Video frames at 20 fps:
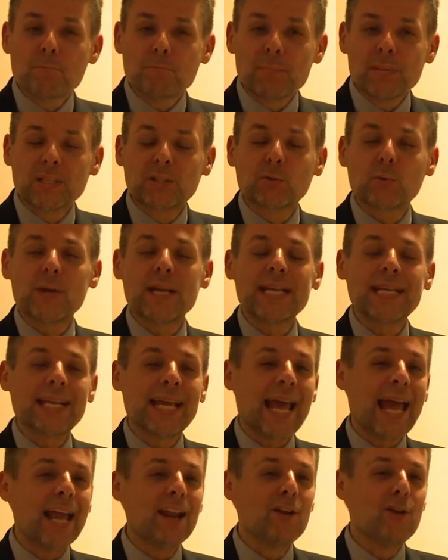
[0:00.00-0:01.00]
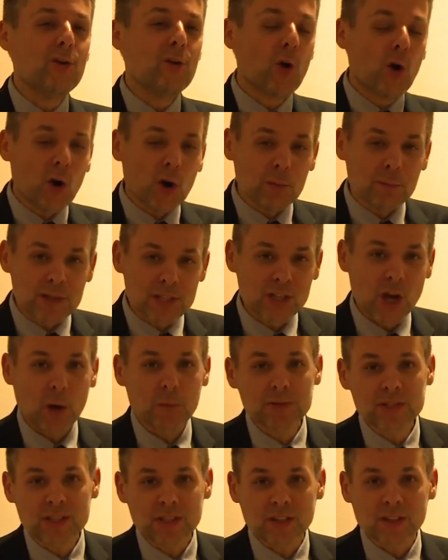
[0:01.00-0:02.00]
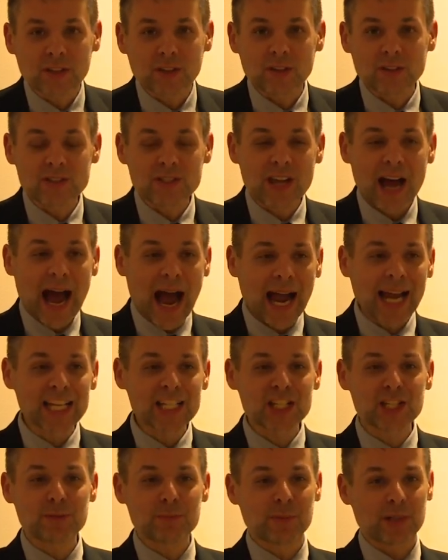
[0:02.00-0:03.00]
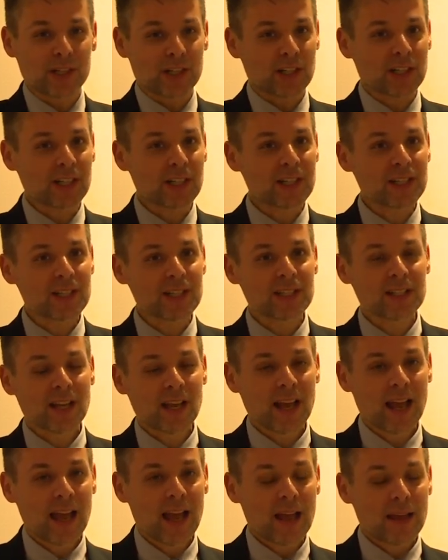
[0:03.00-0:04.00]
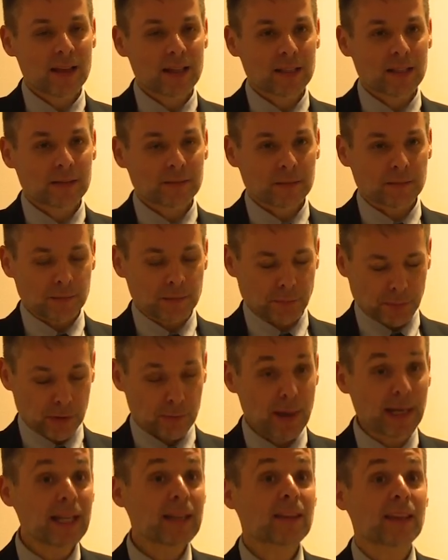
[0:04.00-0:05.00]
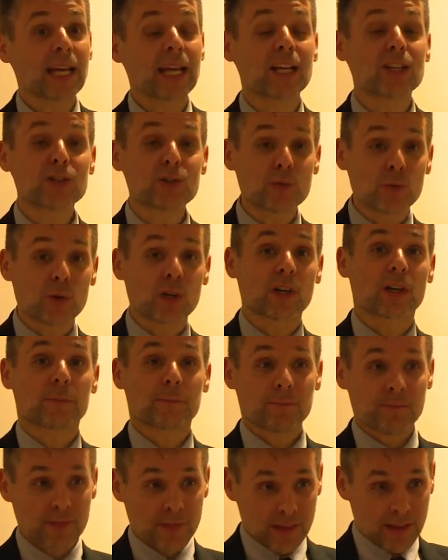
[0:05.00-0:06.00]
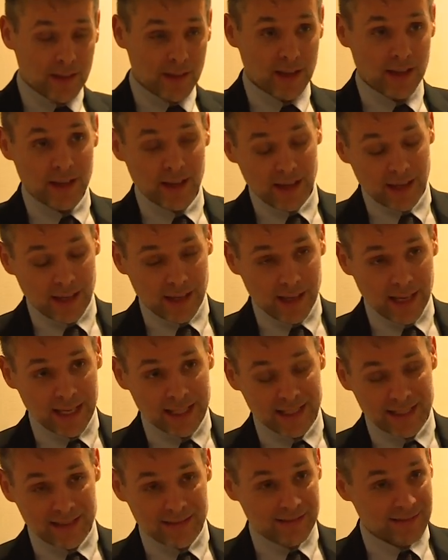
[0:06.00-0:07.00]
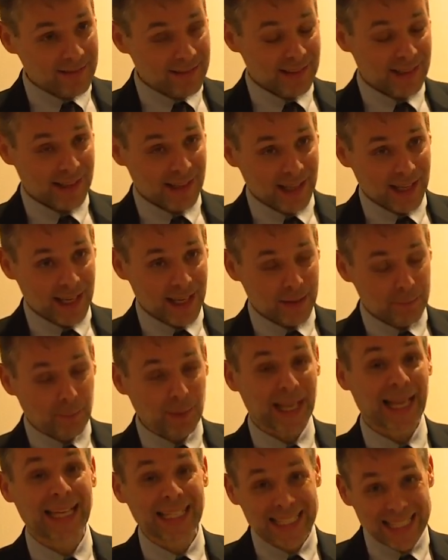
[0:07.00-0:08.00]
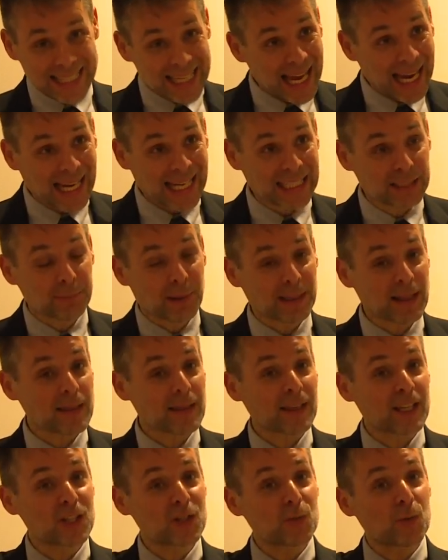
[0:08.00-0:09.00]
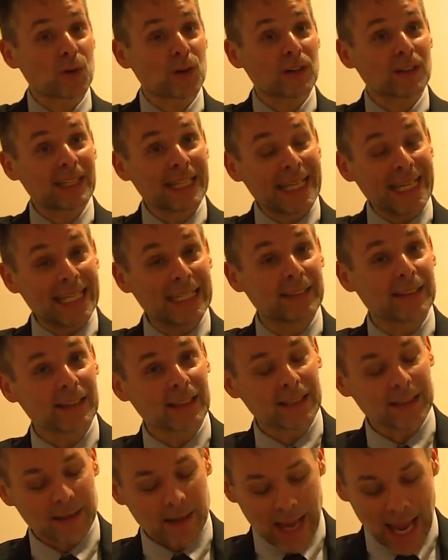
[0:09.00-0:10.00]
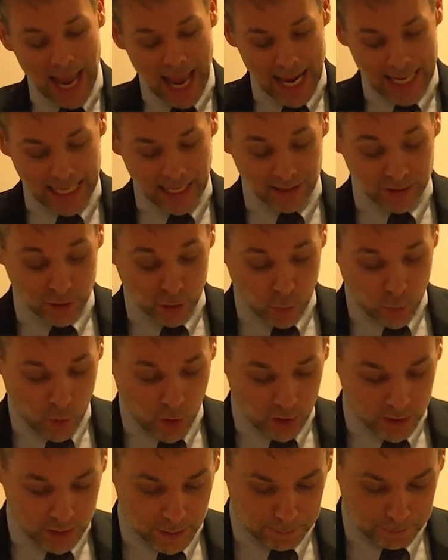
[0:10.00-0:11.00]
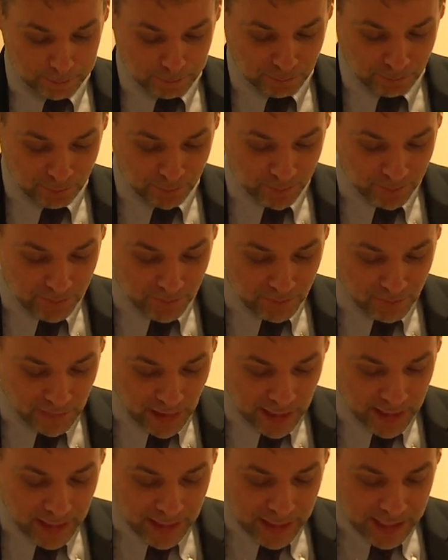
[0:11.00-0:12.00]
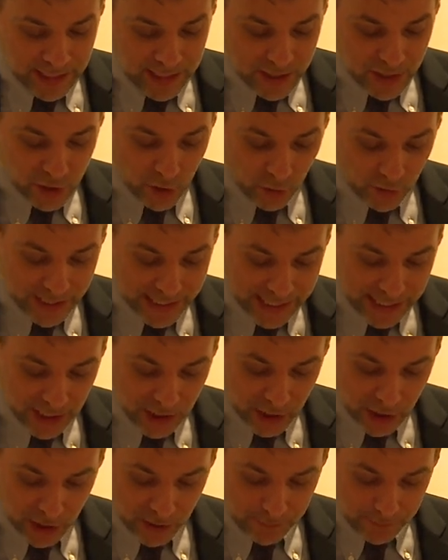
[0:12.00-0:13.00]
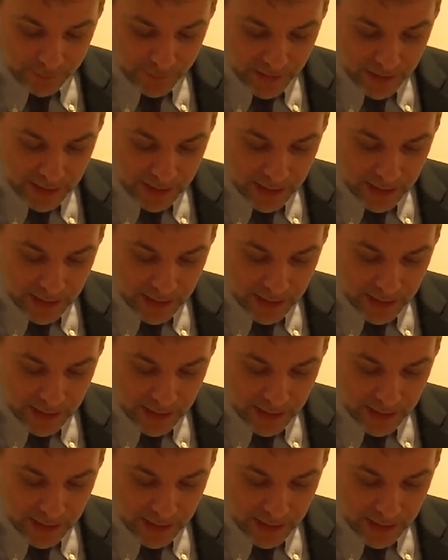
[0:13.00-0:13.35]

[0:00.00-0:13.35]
between enormous obstacles, icebergs. There were many things were in, in plain sight, but other things were hidden and underwater. So here,